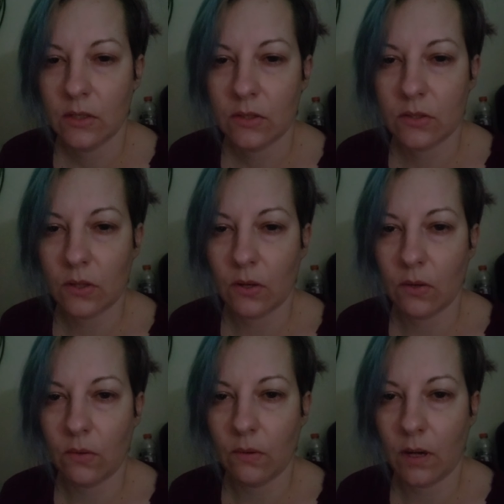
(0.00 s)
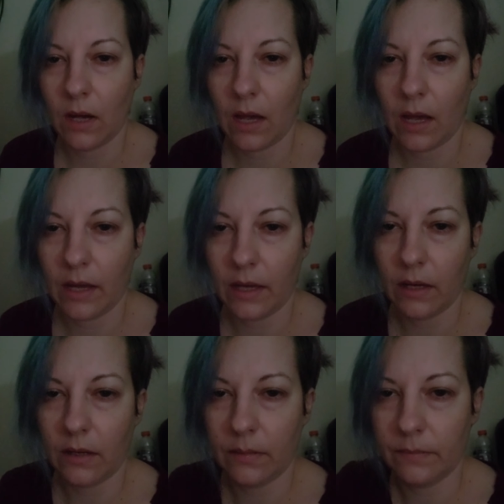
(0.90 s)
So I
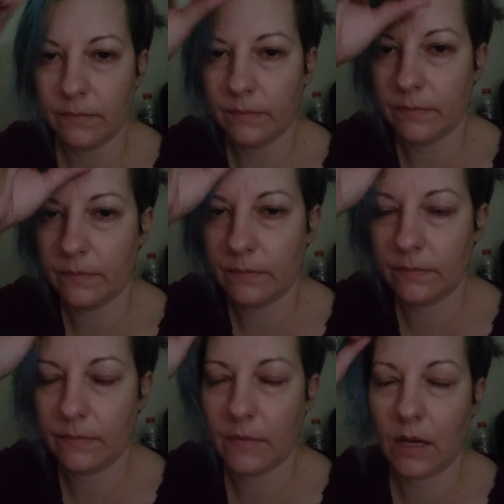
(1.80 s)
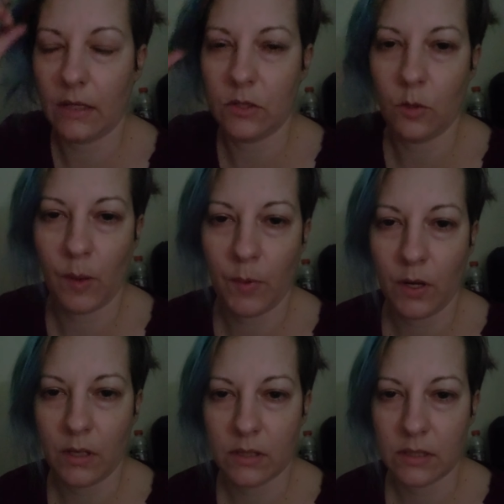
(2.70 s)
told my
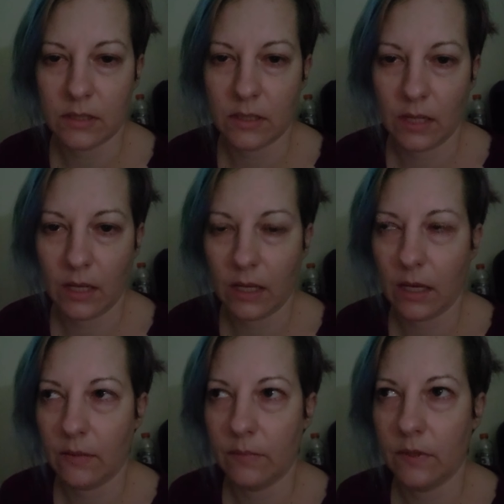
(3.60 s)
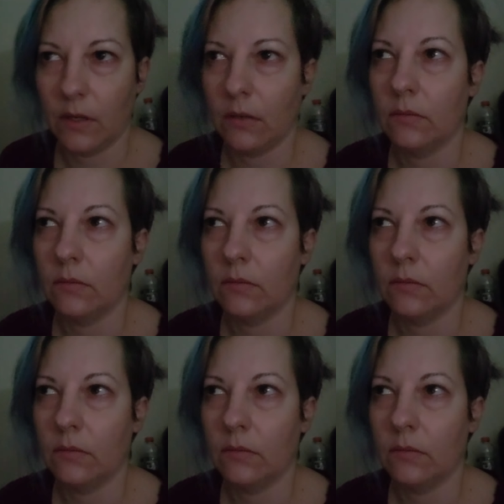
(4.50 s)
boss, I said, hey, I'm